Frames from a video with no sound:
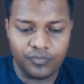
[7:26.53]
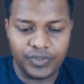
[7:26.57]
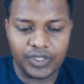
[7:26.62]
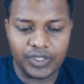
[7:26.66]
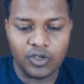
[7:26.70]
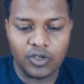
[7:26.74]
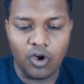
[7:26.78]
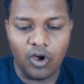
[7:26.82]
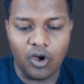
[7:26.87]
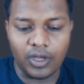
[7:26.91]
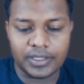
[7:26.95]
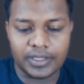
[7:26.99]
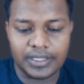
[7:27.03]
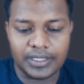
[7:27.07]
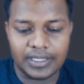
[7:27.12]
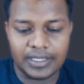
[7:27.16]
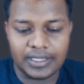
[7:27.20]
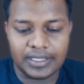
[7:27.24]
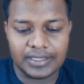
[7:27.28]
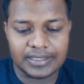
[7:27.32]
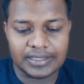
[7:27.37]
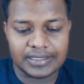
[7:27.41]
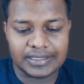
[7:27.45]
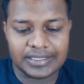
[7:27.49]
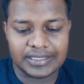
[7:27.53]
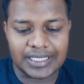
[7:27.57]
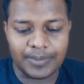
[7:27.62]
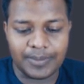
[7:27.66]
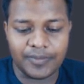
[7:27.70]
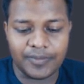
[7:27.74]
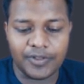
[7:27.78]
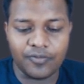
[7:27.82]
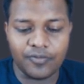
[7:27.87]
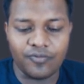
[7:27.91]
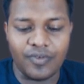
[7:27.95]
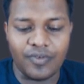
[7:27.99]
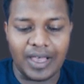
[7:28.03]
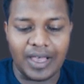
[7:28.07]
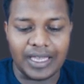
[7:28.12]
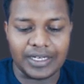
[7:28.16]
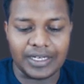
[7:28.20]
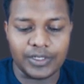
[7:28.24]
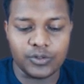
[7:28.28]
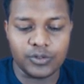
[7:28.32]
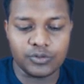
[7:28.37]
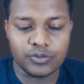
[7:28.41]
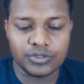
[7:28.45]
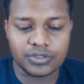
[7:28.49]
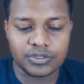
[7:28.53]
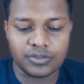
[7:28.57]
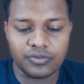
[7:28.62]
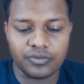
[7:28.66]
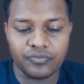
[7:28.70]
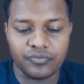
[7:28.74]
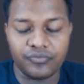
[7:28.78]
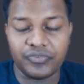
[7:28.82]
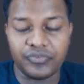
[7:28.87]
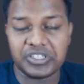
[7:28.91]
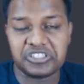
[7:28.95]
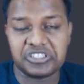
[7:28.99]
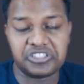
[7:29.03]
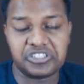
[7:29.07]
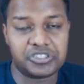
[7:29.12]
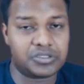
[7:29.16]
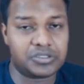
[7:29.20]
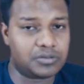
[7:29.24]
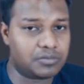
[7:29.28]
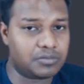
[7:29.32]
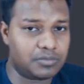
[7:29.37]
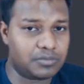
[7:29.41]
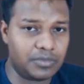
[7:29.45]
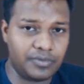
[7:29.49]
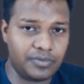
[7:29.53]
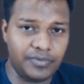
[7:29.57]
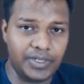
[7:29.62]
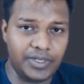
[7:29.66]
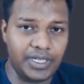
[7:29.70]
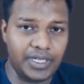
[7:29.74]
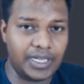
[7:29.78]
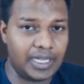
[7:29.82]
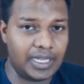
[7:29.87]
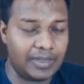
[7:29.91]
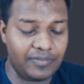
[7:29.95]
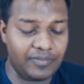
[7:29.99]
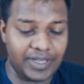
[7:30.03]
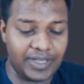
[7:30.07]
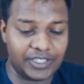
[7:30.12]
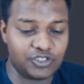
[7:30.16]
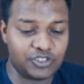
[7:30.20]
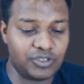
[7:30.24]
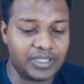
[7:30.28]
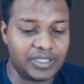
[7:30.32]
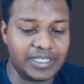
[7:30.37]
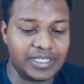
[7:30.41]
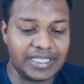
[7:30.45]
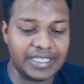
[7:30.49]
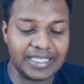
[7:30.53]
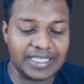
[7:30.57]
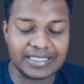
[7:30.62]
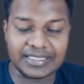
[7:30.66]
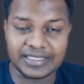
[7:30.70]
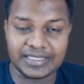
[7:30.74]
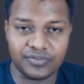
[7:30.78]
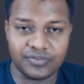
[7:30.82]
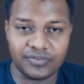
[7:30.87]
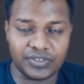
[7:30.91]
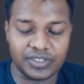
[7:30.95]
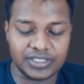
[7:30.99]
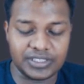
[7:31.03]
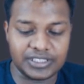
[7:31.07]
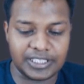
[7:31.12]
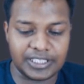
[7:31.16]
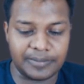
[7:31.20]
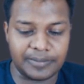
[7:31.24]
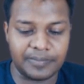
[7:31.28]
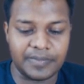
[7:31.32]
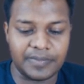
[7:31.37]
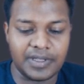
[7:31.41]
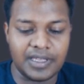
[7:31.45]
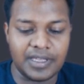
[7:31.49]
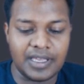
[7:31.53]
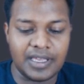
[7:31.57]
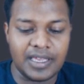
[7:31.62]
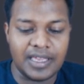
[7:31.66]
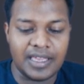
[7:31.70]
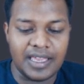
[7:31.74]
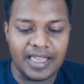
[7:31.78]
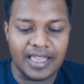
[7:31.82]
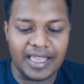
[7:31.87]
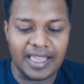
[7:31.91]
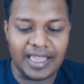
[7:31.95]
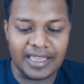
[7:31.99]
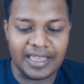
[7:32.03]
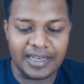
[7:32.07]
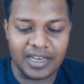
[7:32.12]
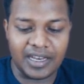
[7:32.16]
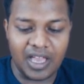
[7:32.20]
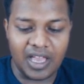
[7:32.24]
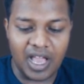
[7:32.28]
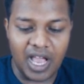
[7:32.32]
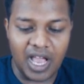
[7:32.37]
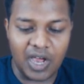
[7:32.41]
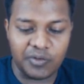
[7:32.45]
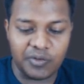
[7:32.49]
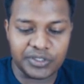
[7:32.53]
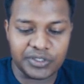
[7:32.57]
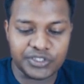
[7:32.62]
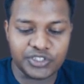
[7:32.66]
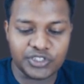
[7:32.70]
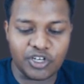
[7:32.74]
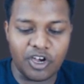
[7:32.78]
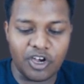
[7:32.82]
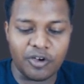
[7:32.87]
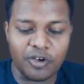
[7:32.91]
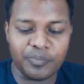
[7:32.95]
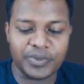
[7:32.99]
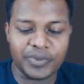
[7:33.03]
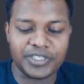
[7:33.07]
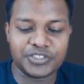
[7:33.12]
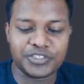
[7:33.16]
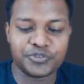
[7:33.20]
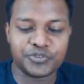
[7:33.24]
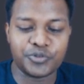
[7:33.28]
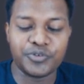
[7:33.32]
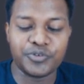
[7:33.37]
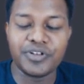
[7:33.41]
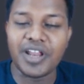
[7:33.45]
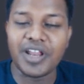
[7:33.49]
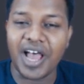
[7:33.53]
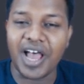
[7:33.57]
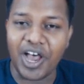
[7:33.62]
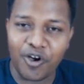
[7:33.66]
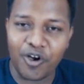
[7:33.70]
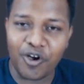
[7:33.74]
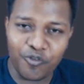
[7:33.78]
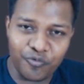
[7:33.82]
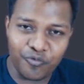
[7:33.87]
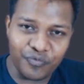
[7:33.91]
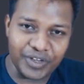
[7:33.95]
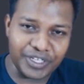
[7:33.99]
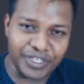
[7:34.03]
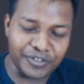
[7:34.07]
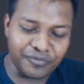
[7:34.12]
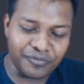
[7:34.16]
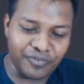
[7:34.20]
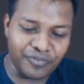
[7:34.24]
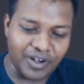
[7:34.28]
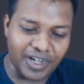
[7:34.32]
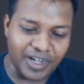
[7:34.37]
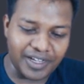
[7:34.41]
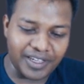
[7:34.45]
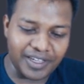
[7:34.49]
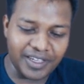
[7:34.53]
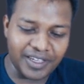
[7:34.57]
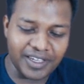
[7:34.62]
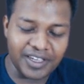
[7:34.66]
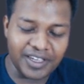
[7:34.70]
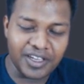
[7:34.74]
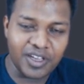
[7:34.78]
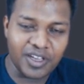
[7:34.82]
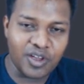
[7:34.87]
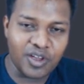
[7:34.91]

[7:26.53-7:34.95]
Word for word: we got some of the values which we have actually guessed in the first step. And our job is to now verify